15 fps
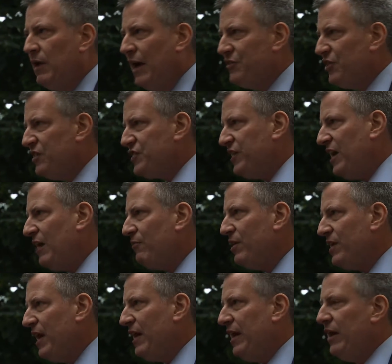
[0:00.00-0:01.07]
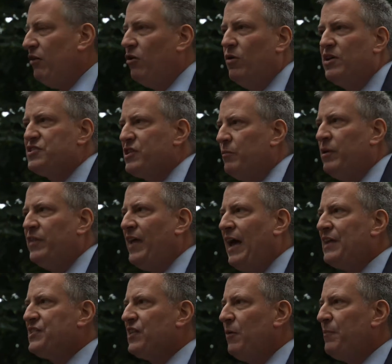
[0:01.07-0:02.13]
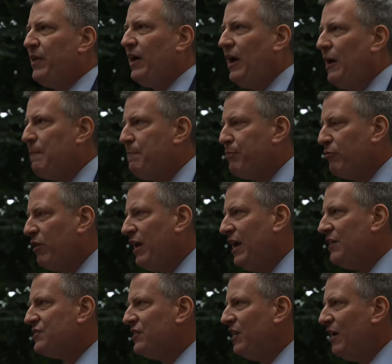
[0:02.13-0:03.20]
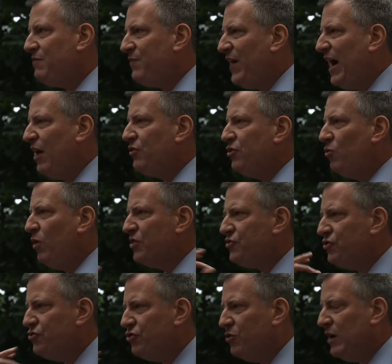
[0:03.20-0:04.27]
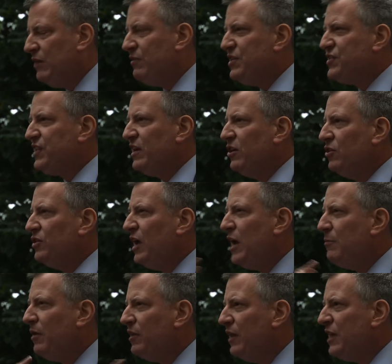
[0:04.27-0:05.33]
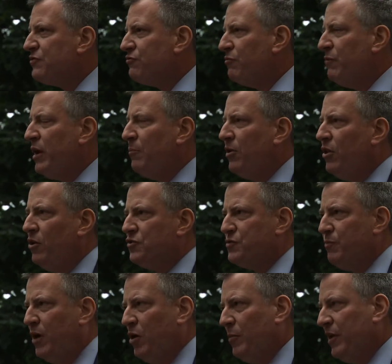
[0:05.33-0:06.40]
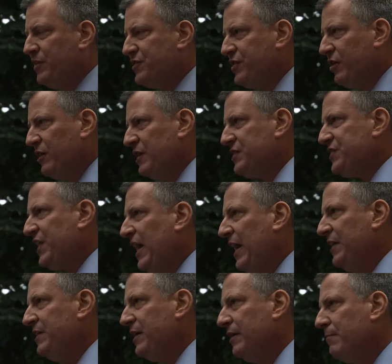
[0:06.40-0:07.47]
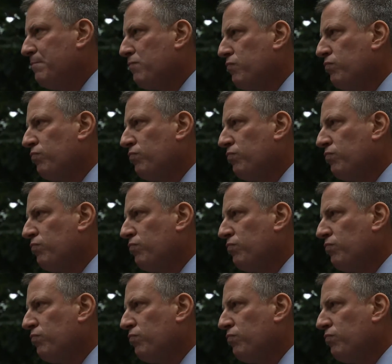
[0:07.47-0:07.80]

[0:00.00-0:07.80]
Not just the everyday heroism, and that's something I praise and I value what you do every single day, but let's remember those moments during Sandy.